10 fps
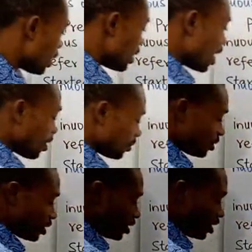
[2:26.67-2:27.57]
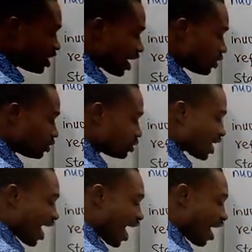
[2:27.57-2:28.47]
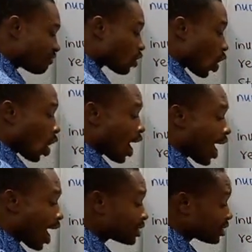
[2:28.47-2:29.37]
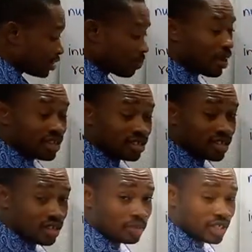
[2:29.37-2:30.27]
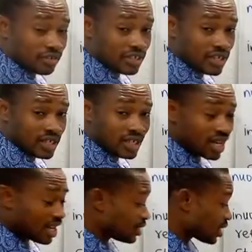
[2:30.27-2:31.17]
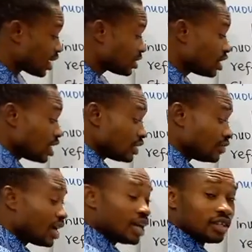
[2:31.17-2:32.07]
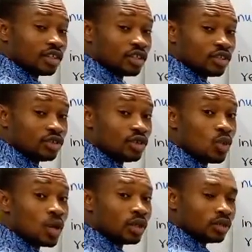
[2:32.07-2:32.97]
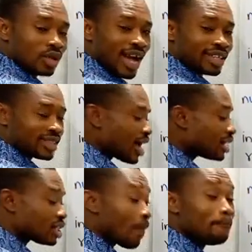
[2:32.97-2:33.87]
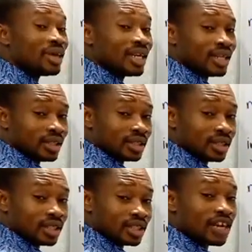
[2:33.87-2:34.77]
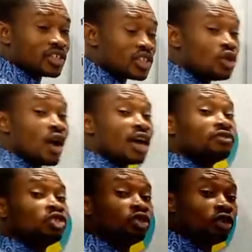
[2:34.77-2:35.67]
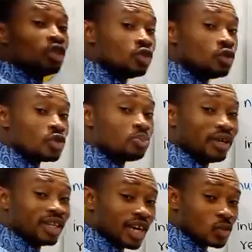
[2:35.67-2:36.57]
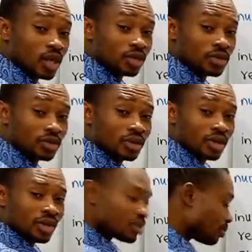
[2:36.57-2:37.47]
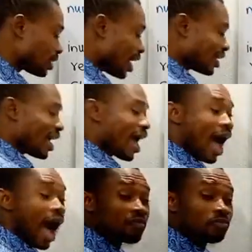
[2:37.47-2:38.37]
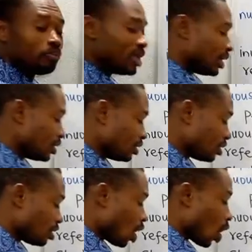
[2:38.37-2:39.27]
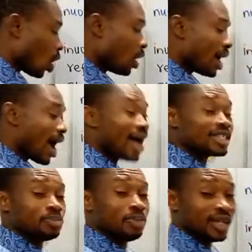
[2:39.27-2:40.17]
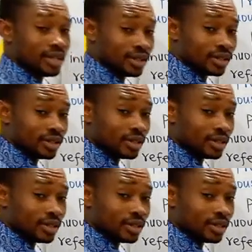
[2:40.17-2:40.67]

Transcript: Now, either you use have or has, depending on the subject of the sentence, like I said, then you will attach been. That's to say you have to use been as well too. Something like have been or has been.